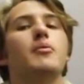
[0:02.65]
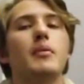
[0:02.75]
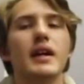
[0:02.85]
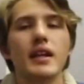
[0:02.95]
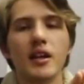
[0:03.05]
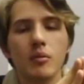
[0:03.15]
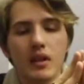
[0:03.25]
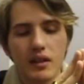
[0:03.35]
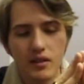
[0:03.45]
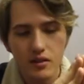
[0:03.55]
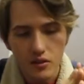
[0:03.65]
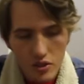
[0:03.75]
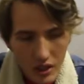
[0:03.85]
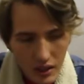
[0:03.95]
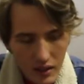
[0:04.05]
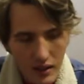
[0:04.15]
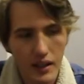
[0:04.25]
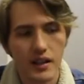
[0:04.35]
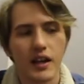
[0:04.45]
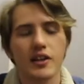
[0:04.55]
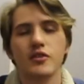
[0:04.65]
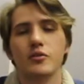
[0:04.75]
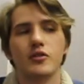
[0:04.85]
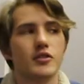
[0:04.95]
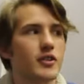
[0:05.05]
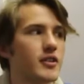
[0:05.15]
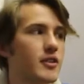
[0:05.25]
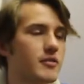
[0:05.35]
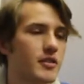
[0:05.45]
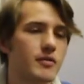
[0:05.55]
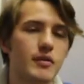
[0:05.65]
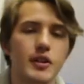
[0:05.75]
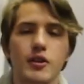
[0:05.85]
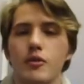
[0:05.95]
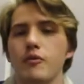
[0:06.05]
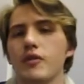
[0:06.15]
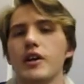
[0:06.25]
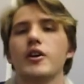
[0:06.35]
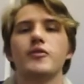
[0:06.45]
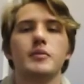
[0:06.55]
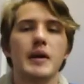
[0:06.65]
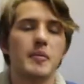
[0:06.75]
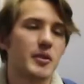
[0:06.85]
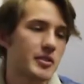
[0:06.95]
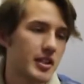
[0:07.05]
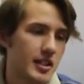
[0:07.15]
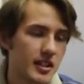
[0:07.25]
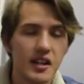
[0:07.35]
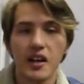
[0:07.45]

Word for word: My name is Jake and I just want to start off this video right off the bat by saying